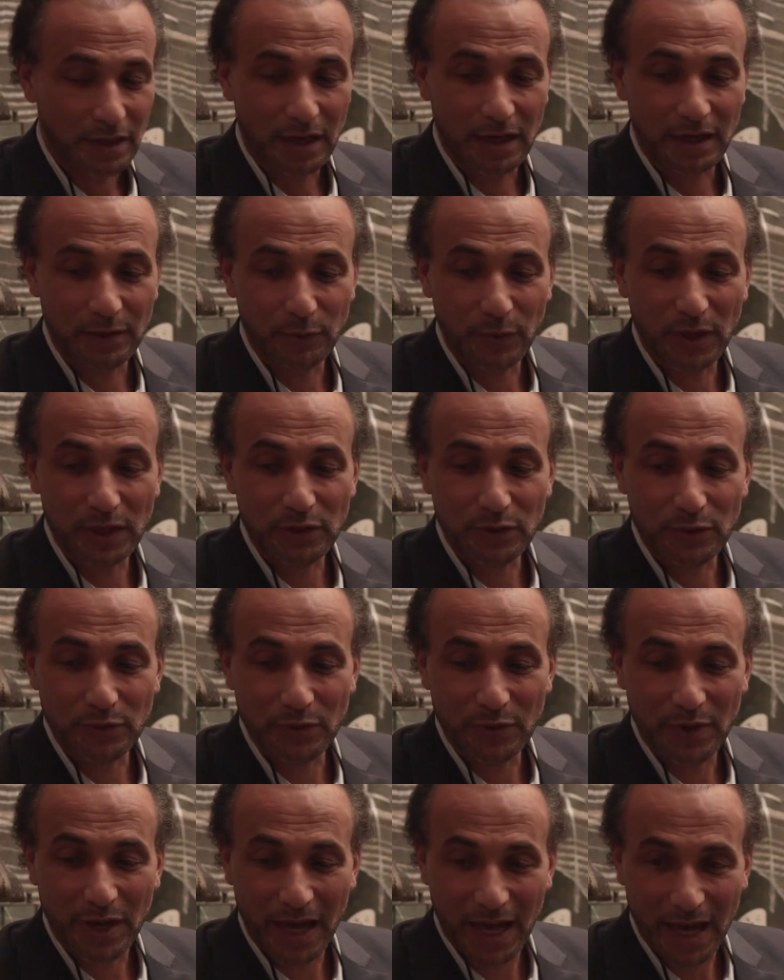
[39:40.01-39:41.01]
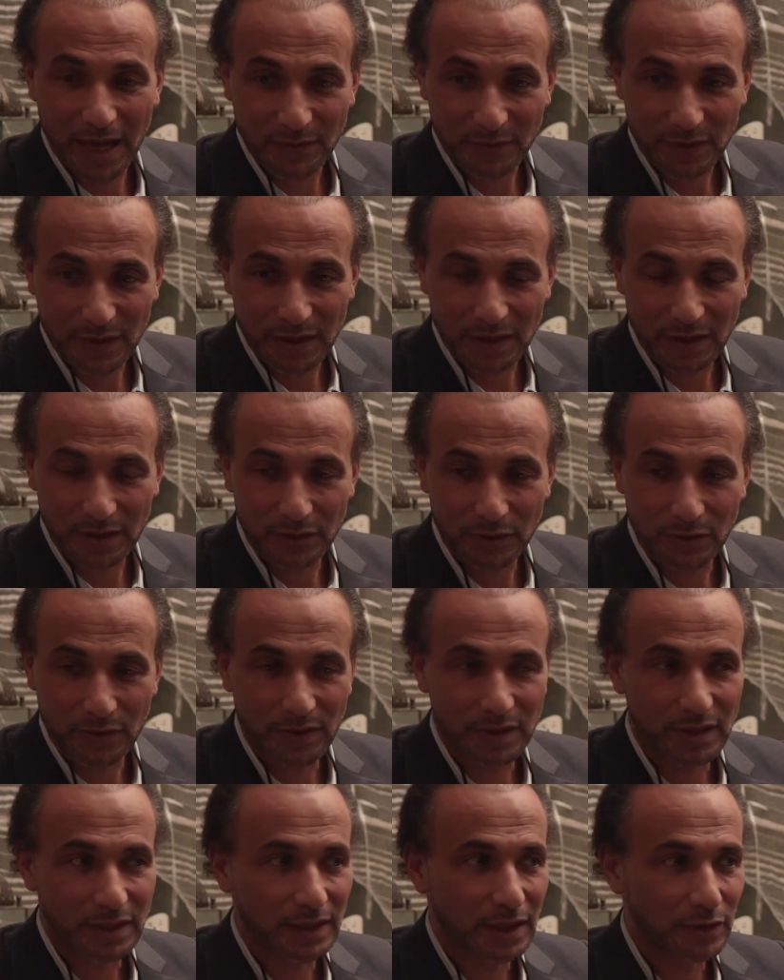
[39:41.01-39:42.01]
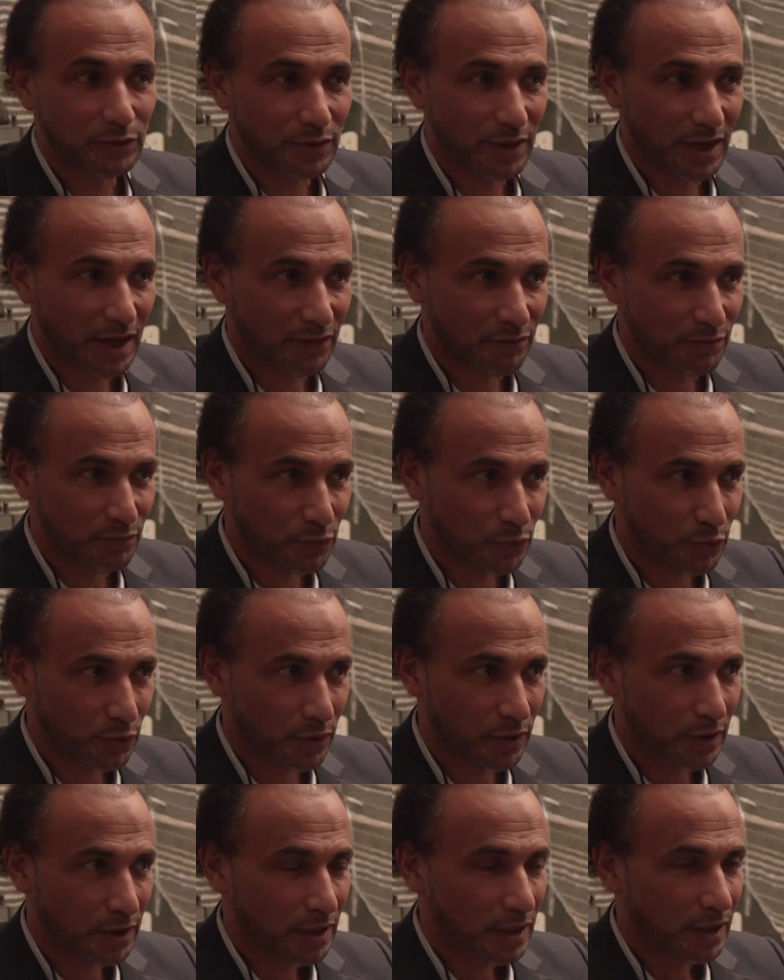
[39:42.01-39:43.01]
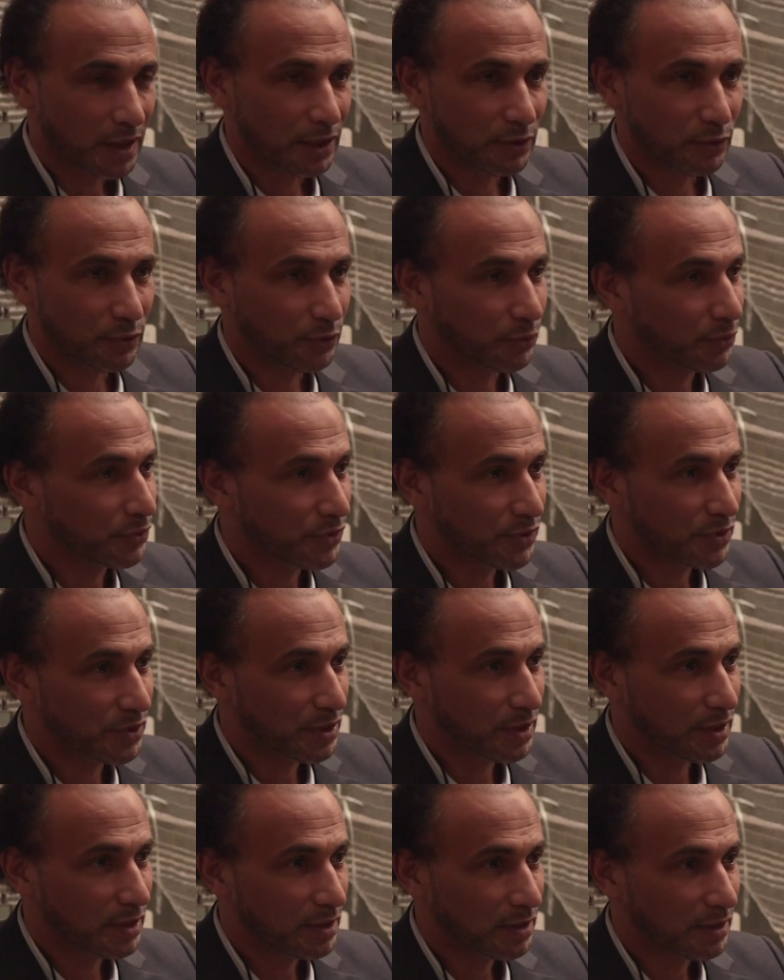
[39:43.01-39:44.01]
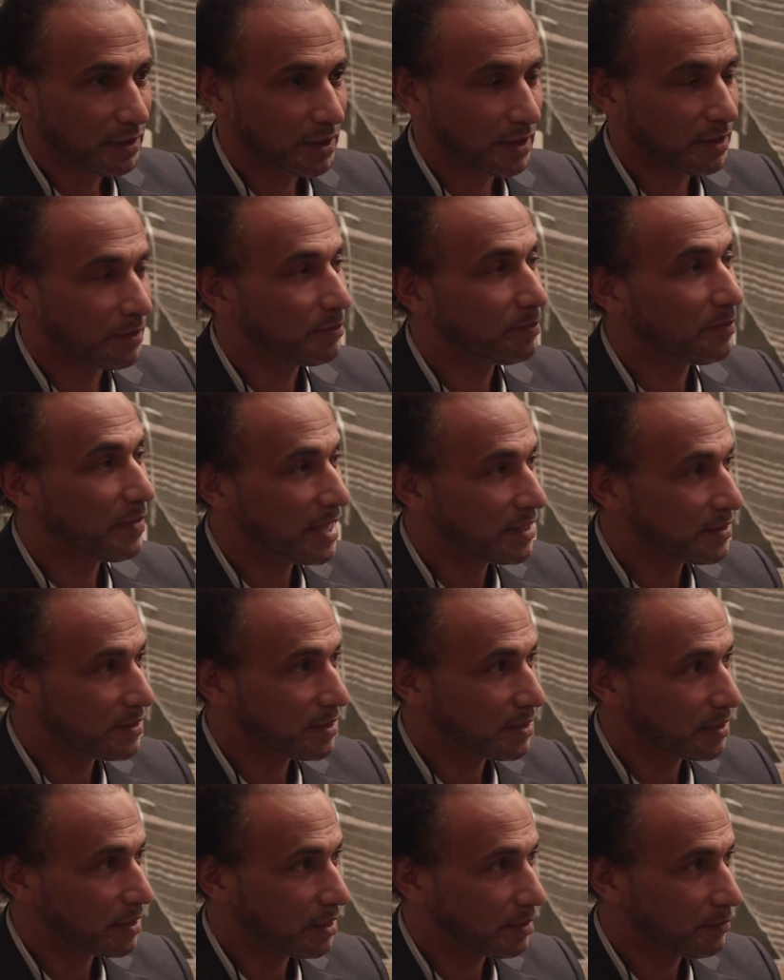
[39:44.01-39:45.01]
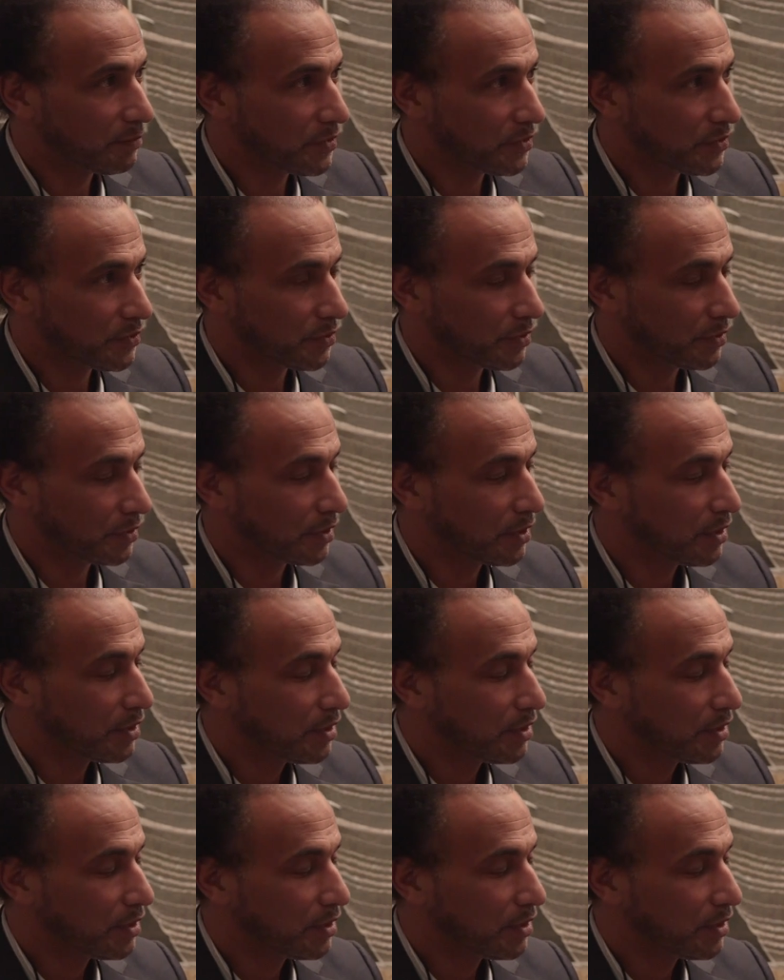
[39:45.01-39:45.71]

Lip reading: And when you have here, you think that you have more, and you don't see that blessings are missing.